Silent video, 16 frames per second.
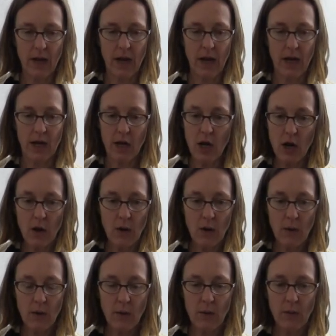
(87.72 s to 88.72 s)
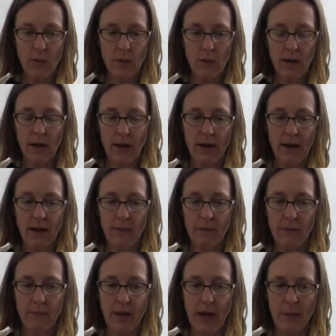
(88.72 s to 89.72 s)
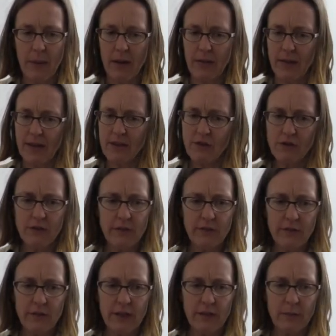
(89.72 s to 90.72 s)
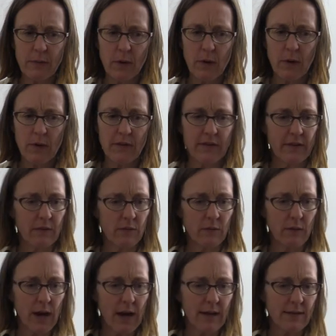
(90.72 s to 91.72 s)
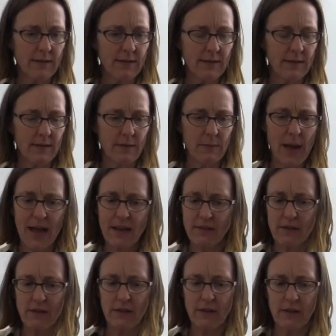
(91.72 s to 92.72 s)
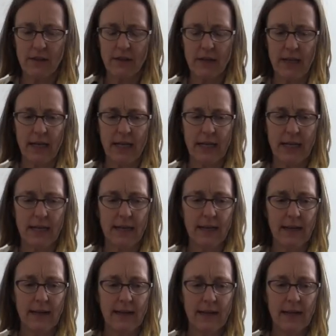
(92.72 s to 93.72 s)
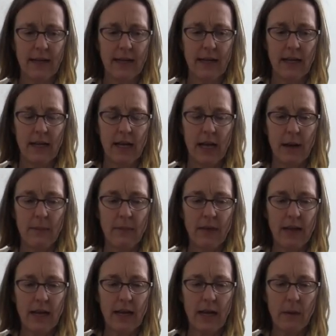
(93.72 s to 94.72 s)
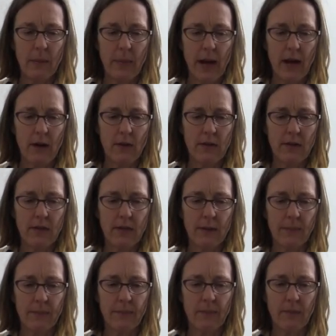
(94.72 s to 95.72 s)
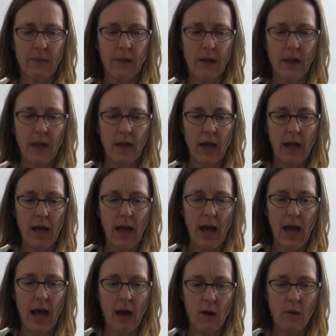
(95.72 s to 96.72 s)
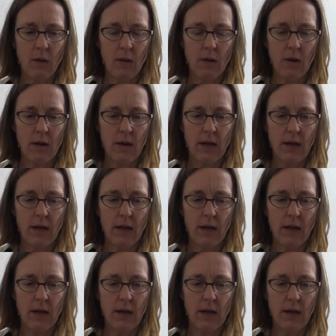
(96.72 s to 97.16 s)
I know um, about the history of Greensboro and civil rights and the massacre, and I'm thinking about how